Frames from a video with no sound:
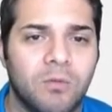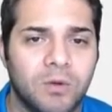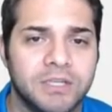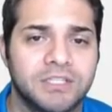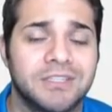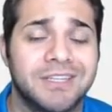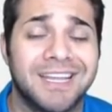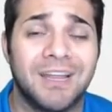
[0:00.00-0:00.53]

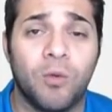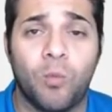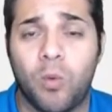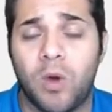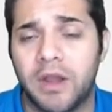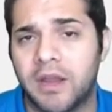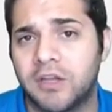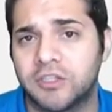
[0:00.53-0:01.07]
which they
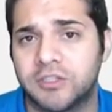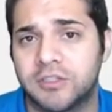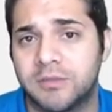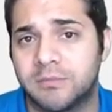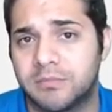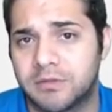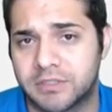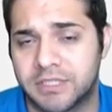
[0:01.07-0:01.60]
one hundred
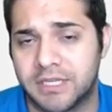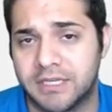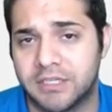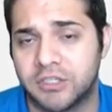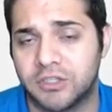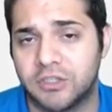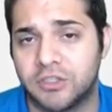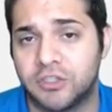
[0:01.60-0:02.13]
percent
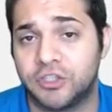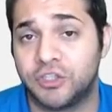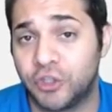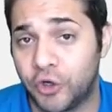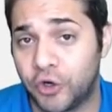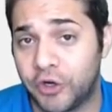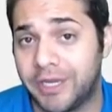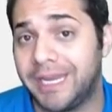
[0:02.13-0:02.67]

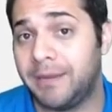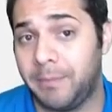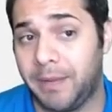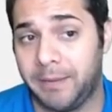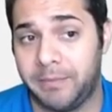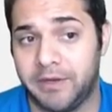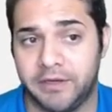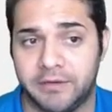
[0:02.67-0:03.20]
should, in my
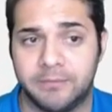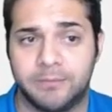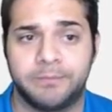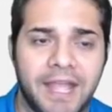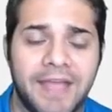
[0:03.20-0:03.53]
opinion.